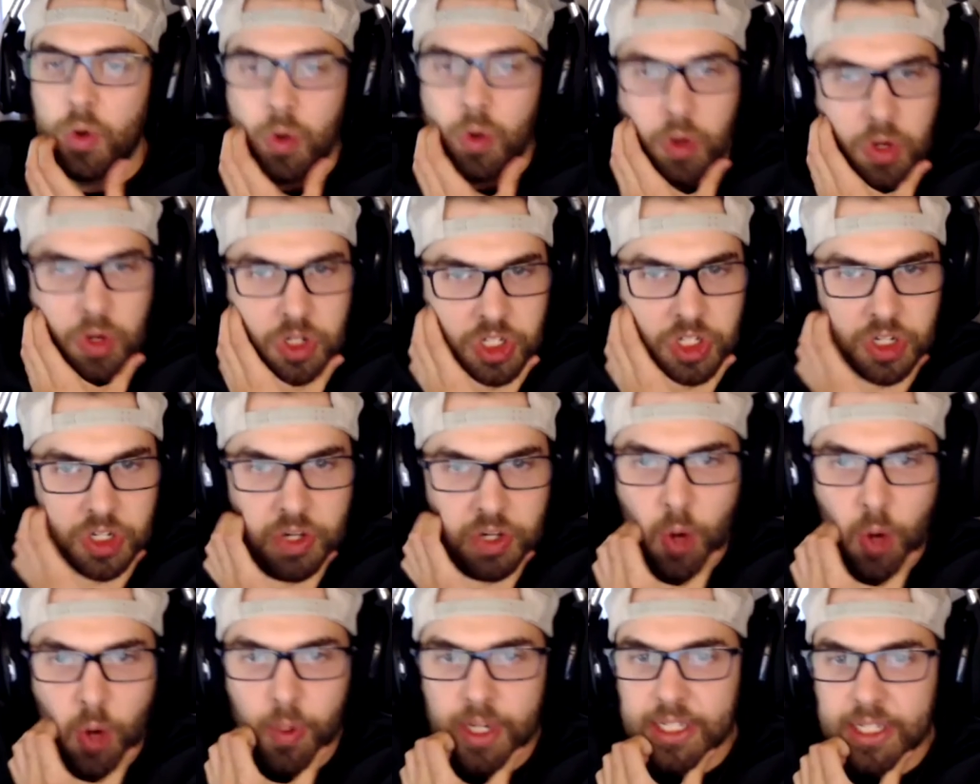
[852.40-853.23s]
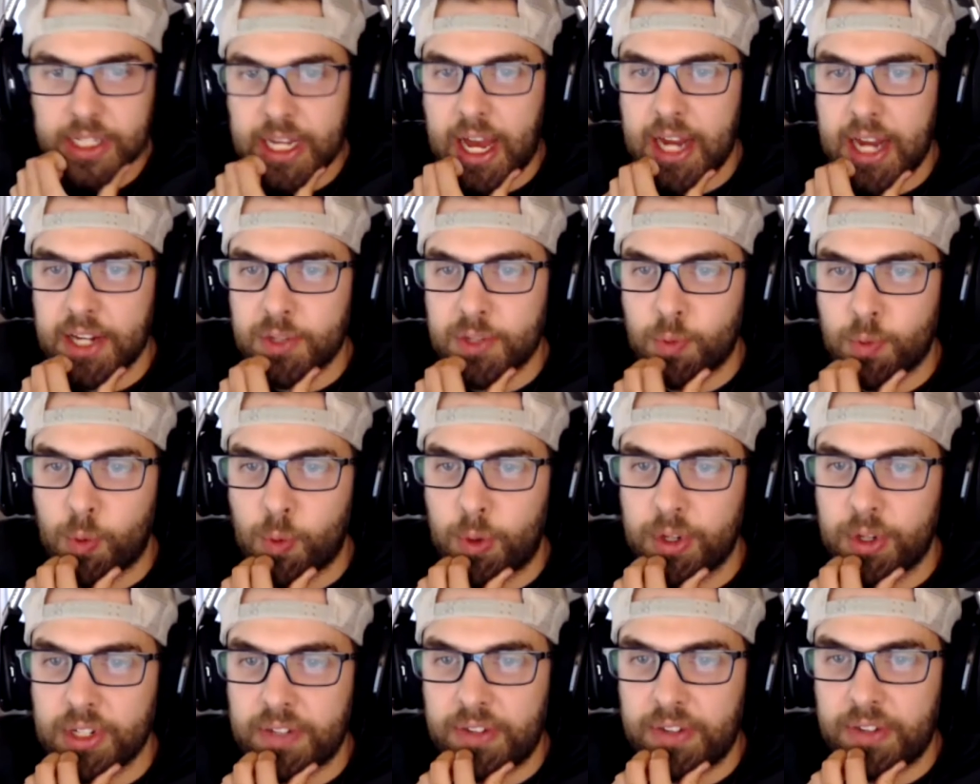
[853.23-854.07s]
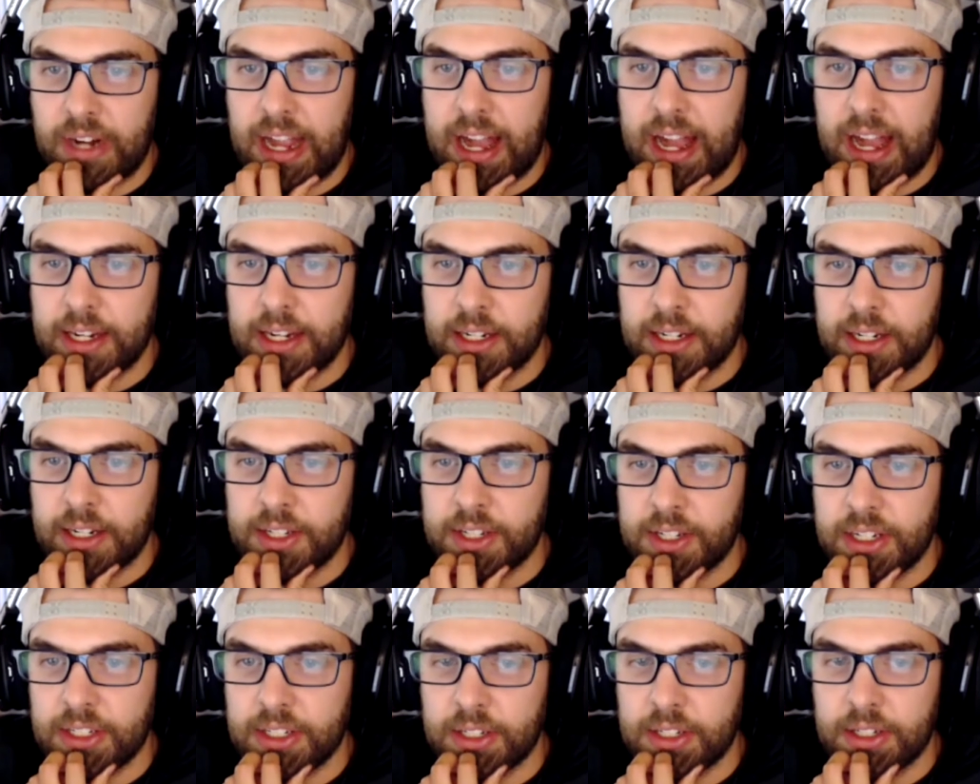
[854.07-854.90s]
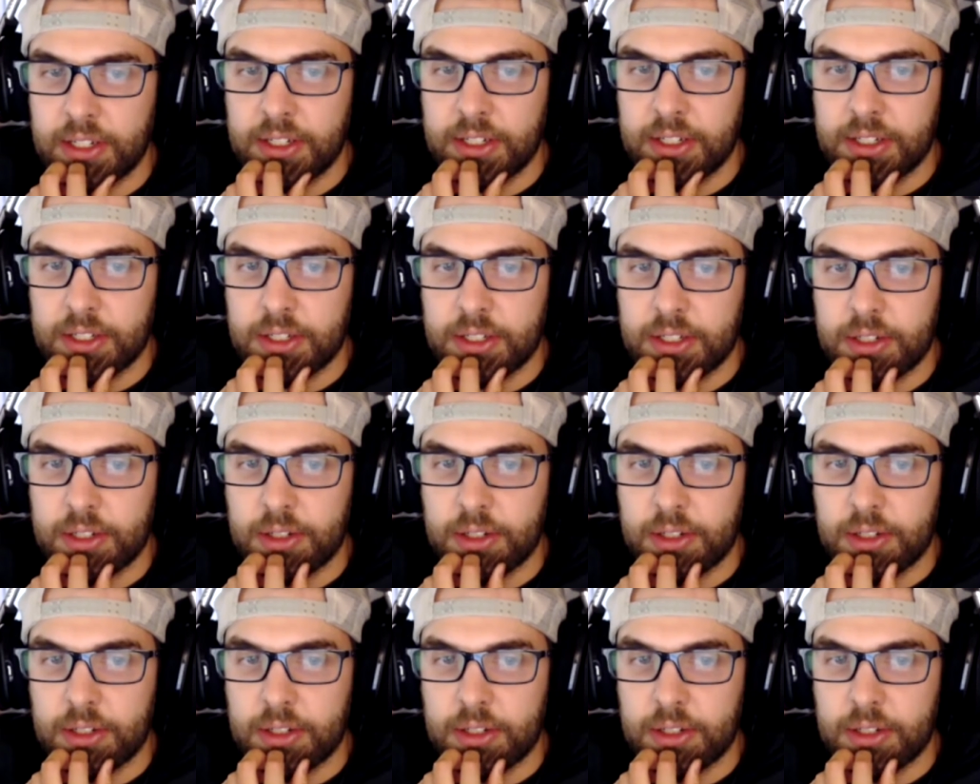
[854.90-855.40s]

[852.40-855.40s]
Do you know what his highest WAR he's ever had in a season is?